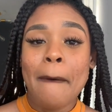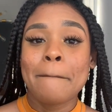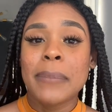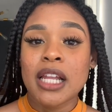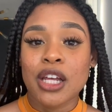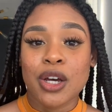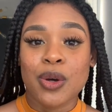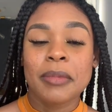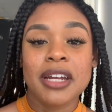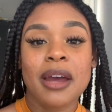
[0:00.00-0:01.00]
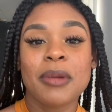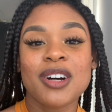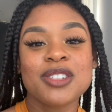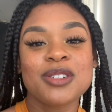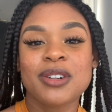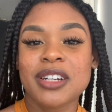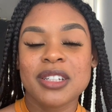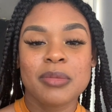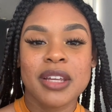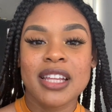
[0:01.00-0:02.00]
below, but I'm also going to
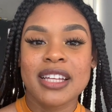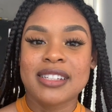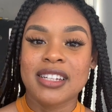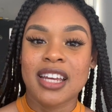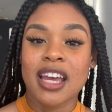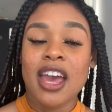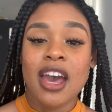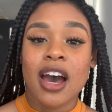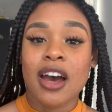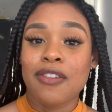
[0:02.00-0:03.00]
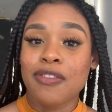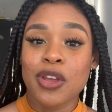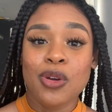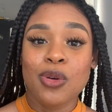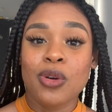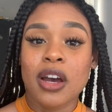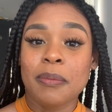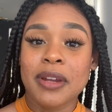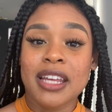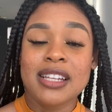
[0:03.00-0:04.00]
be listing a few
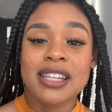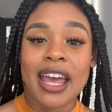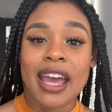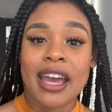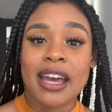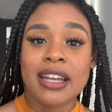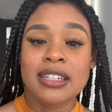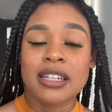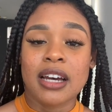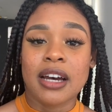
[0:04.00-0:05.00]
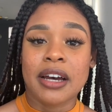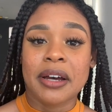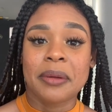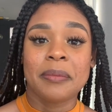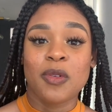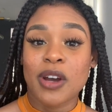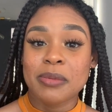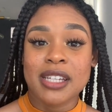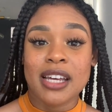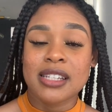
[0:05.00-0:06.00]
companies and
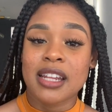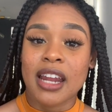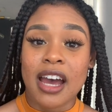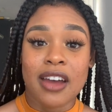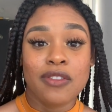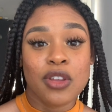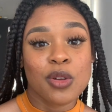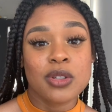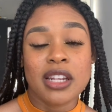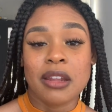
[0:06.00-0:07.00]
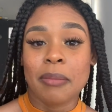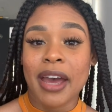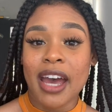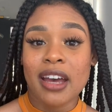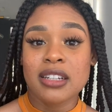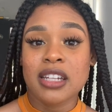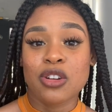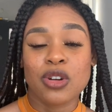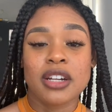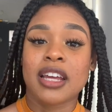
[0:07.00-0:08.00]
websites that I've used in the past in
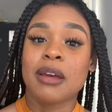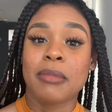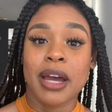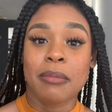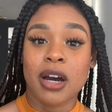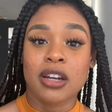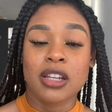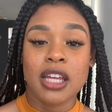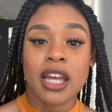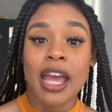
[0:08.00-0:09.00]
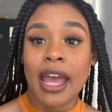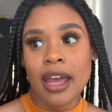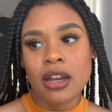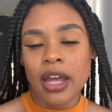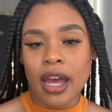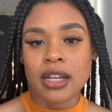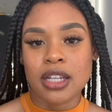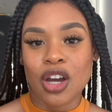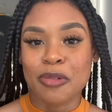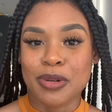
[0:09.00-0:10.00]
order to get my modeling and acting
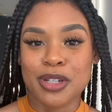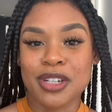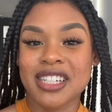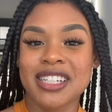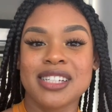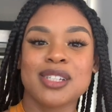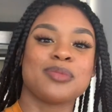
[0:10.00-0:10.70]
opportunities.